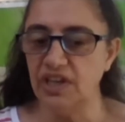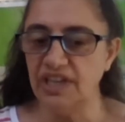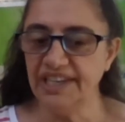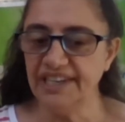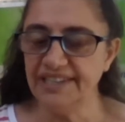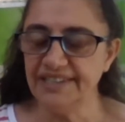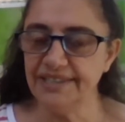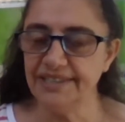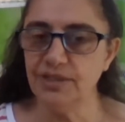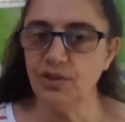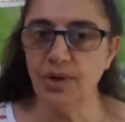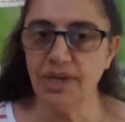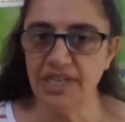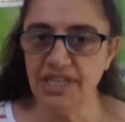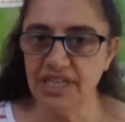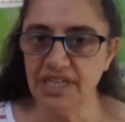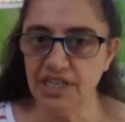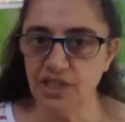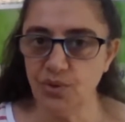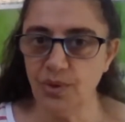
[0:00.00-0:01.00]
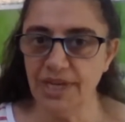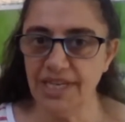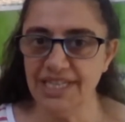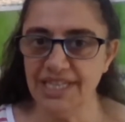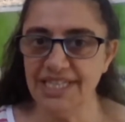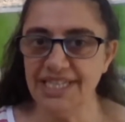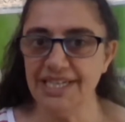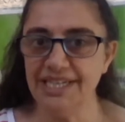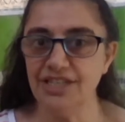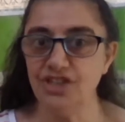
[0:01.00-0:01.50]
it is
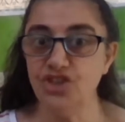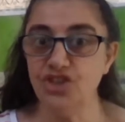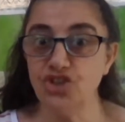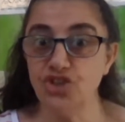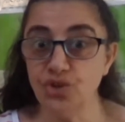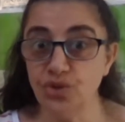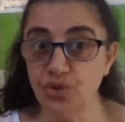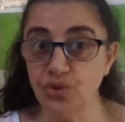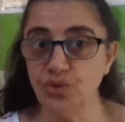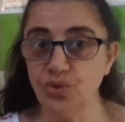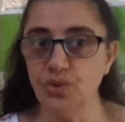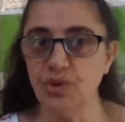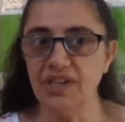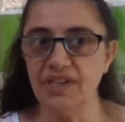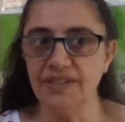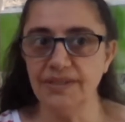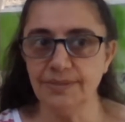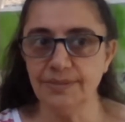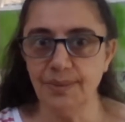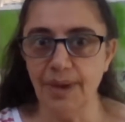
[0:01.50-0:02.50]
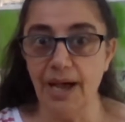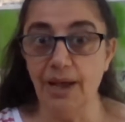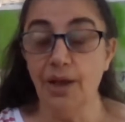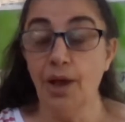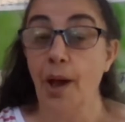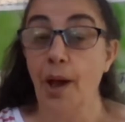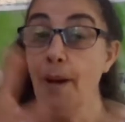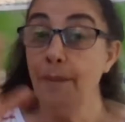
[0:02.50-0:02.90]
2022 as well.